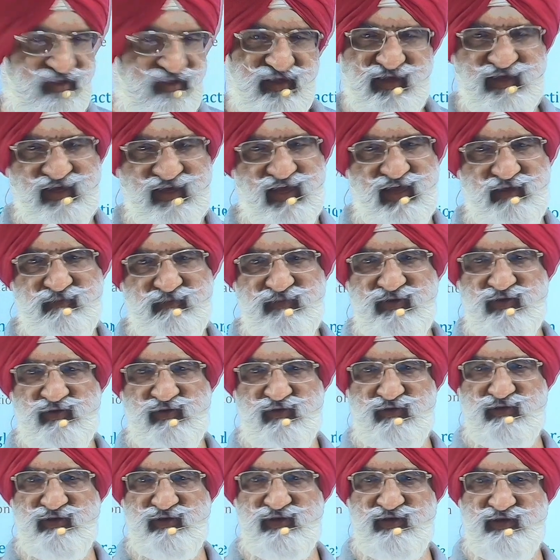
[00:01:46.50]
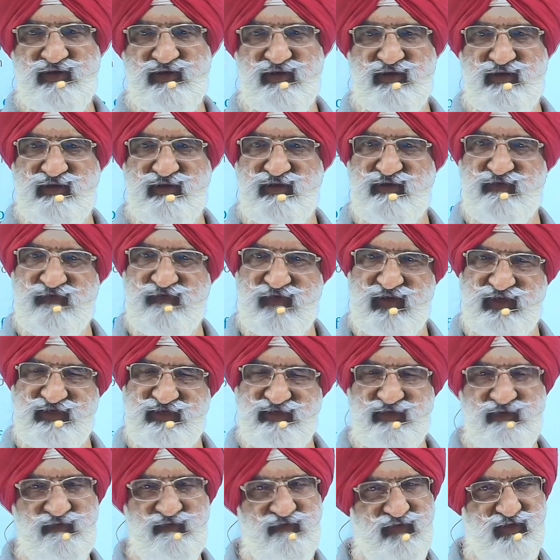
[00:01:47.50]
can be total internal
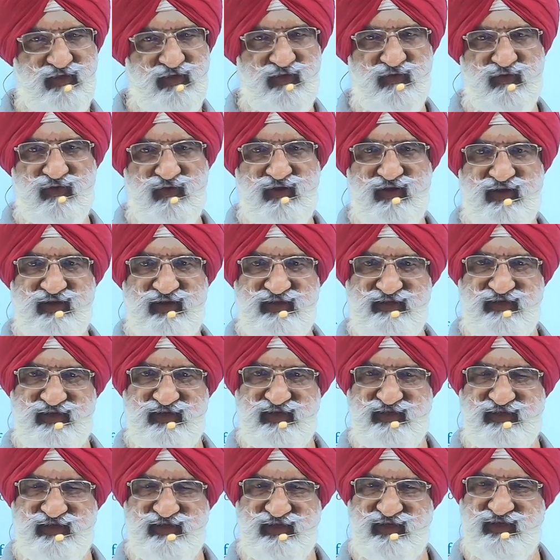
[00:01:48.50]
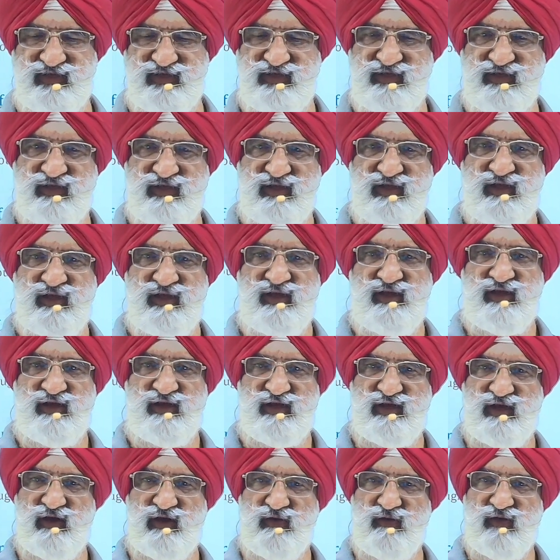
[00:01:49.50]
reflection, we can call it as ray 3.
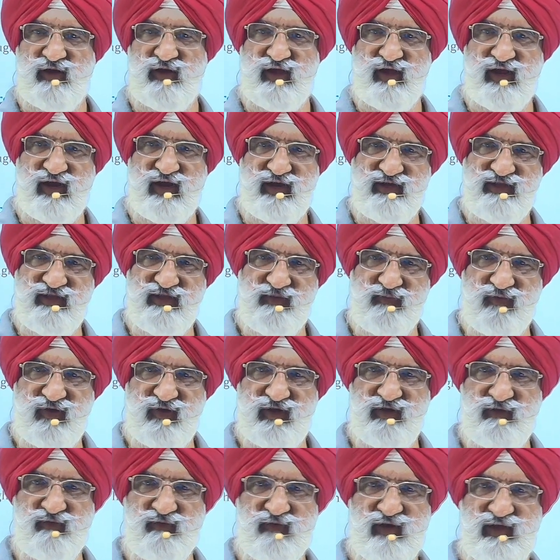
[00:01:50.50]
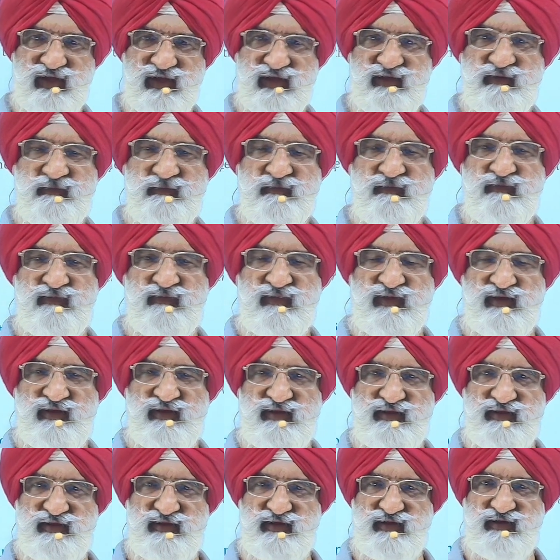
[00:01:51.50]
Now at the point Y,
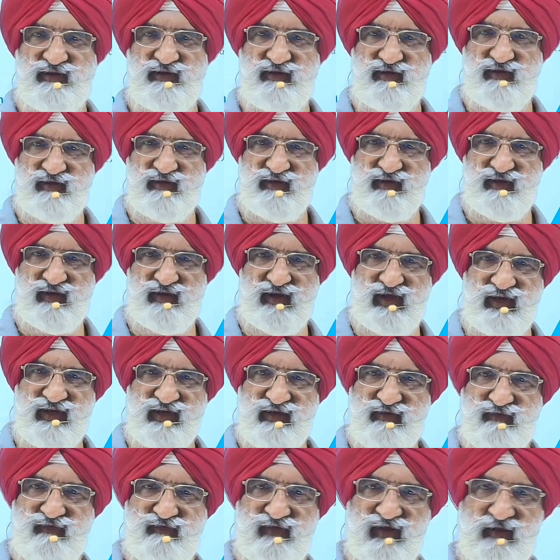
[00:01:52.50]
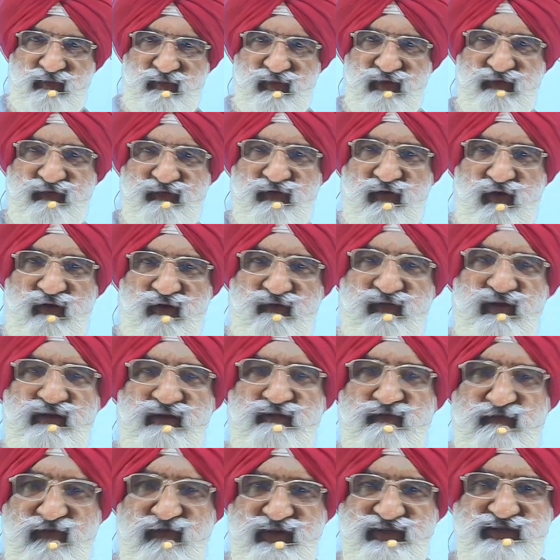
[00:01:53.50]
the light will be following
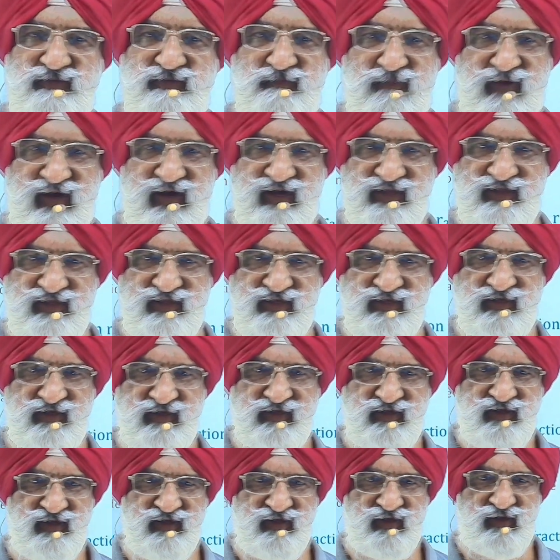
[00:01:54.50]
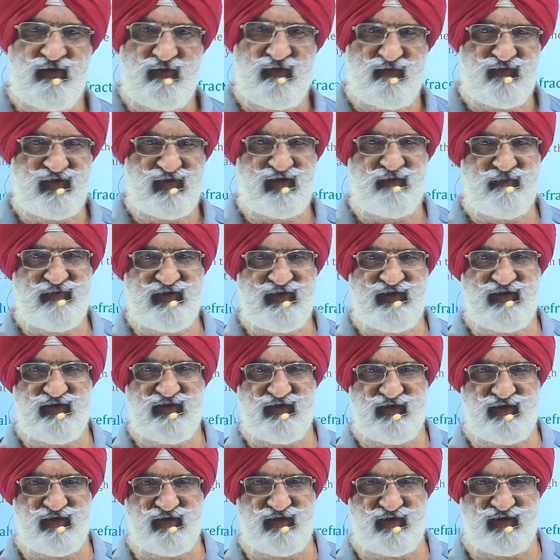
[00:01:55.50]
which path will be
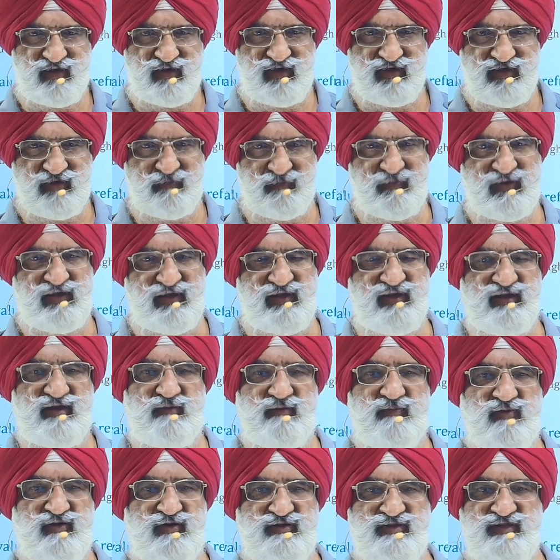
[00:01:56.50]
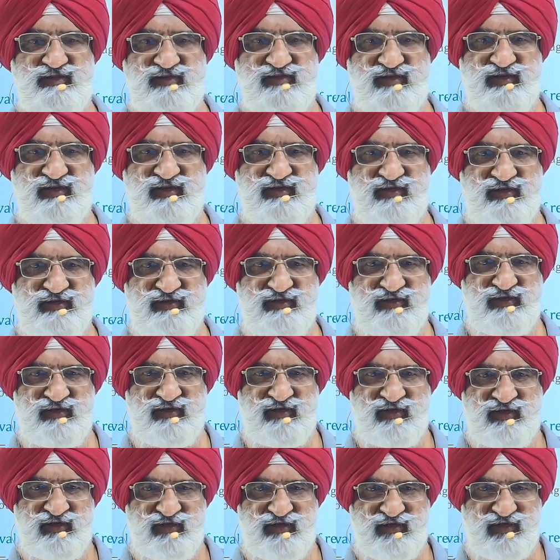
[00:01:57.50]
depending upon the three
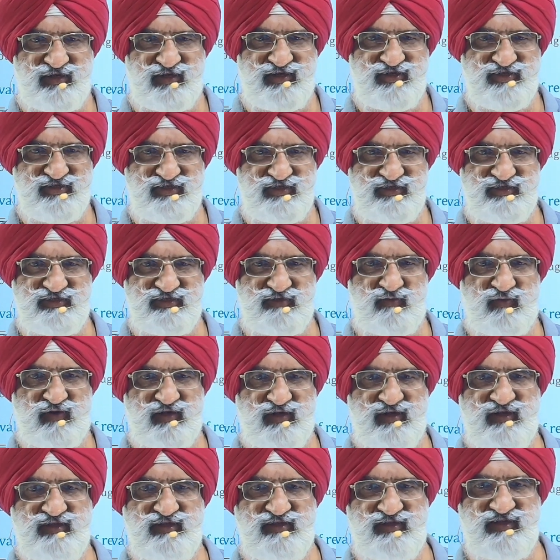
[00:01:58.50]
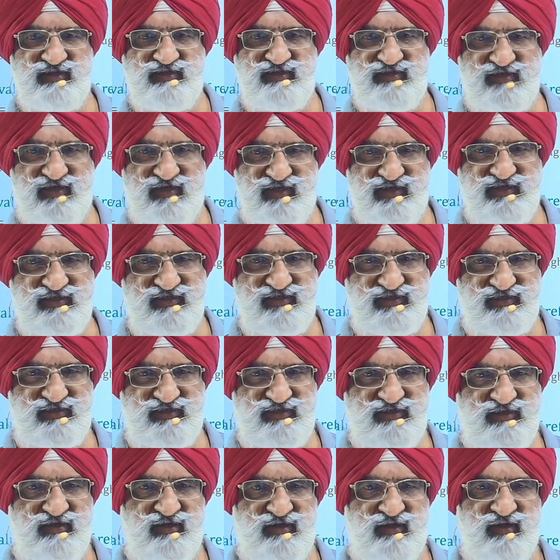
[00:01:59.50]
conditions. What are these conditions
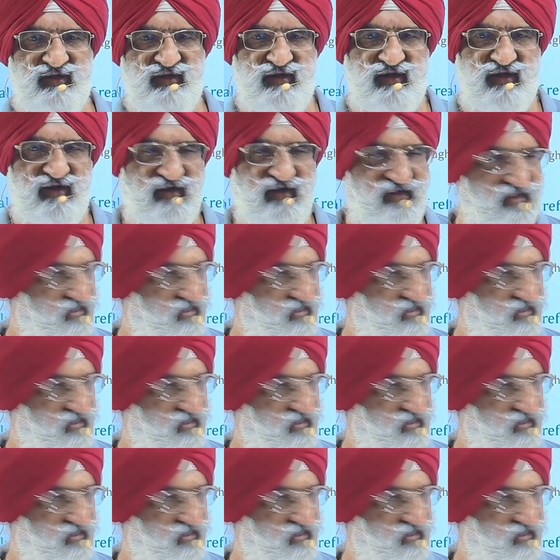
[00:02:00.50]
under